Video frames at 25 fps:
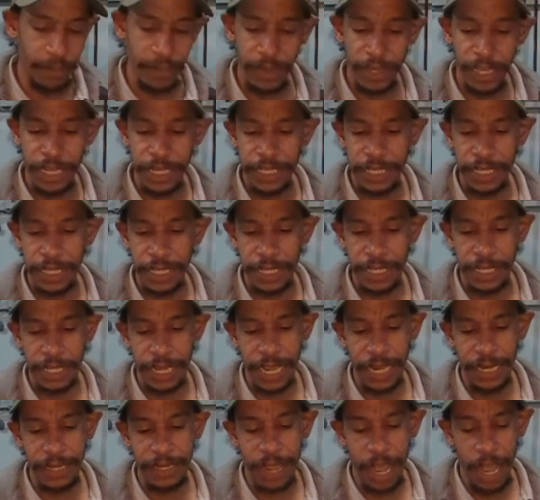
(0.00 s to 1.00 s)
This is
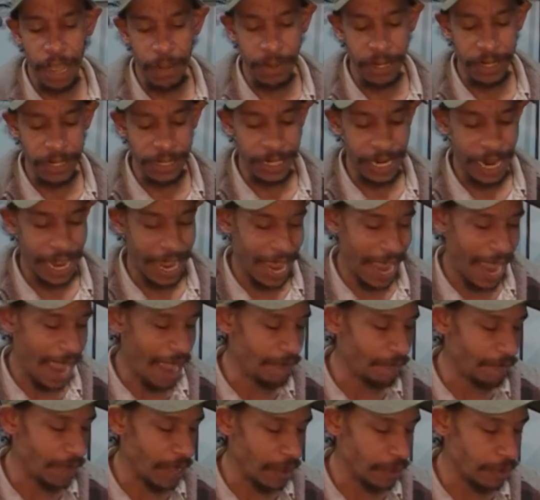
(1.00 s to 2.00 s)
a Dobbins
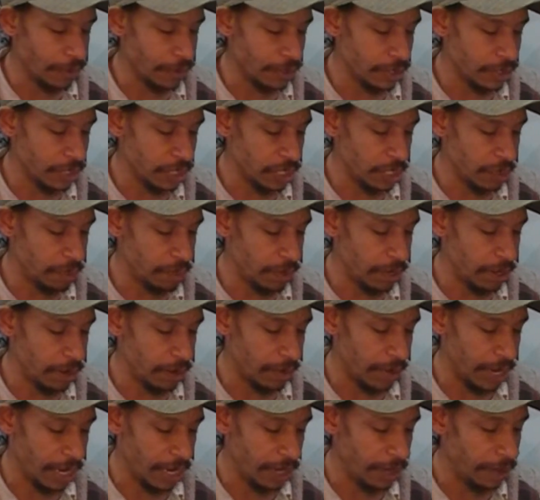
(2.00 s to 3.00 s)
half-ounce
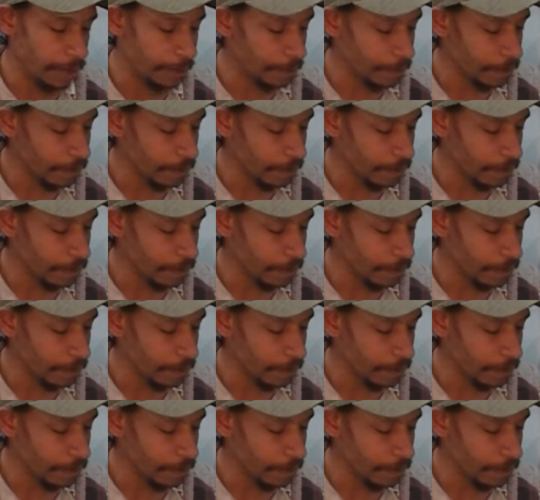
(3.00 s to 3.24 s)
spinnerbait.